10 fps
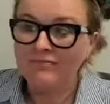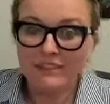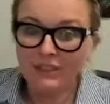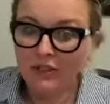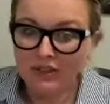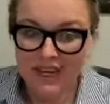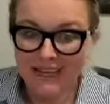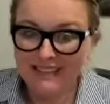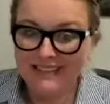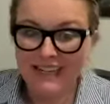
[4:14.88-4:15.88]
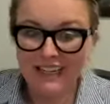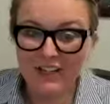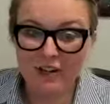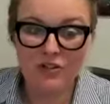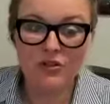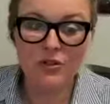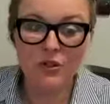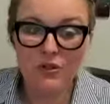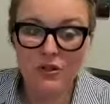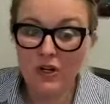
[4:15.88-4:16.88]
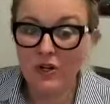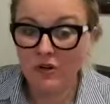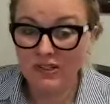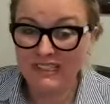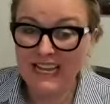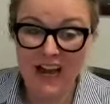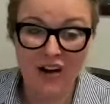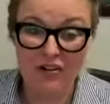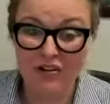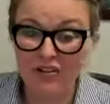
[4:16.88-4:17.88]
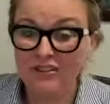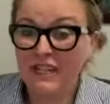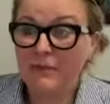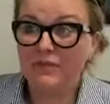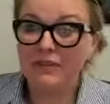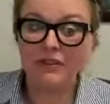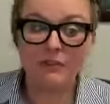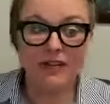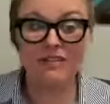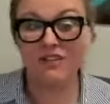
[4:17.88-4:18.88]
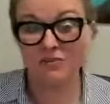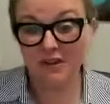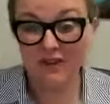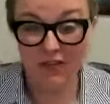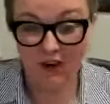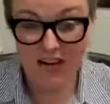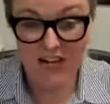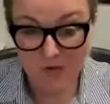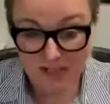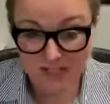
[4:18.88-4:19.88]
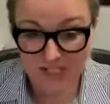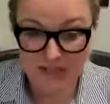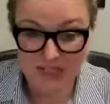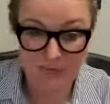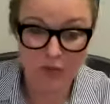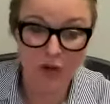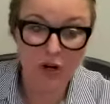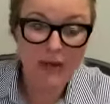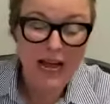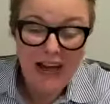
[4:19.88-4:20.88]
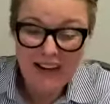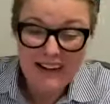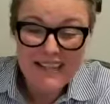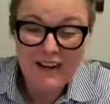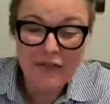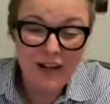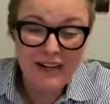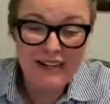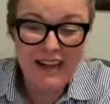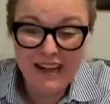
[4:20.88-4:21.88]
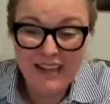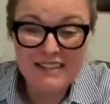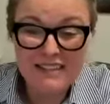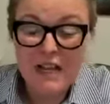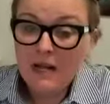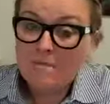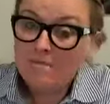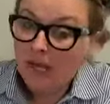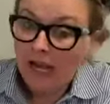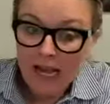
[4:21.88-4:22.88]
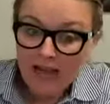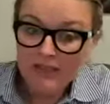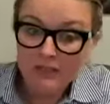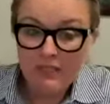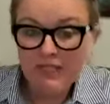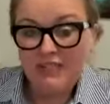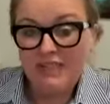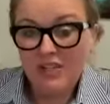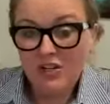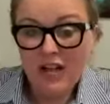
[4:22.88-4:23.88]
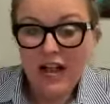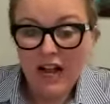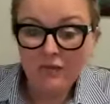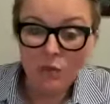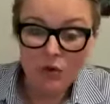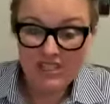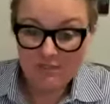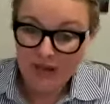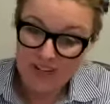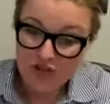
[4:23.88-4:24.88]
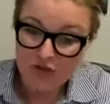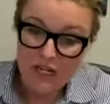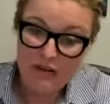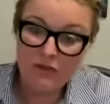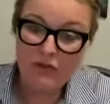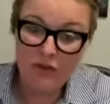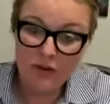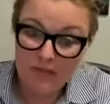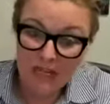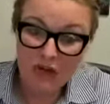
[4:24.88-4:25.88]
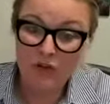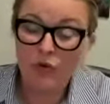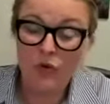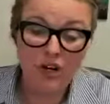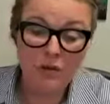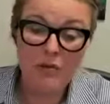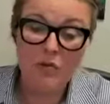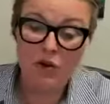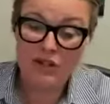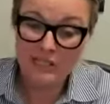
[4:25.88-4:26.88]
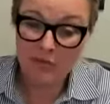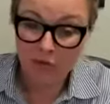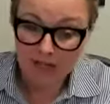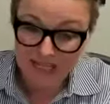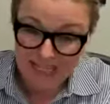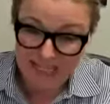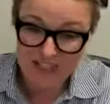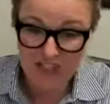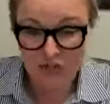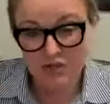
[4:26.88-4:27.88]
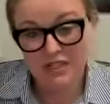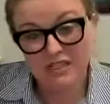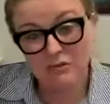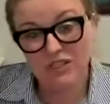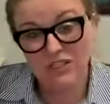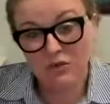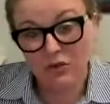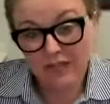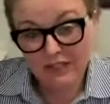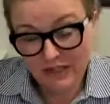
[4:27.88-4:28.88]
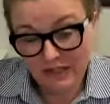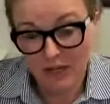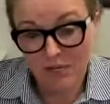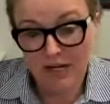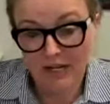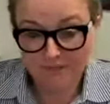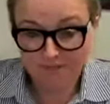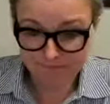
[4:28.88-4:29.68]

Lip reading: You know, in the next decade or two, who knows? The outer depths of space could be for anyone to explore. But how does that affect us? As we continue to have more space travel from here, there are going to be more supporting industries, which is going to thereby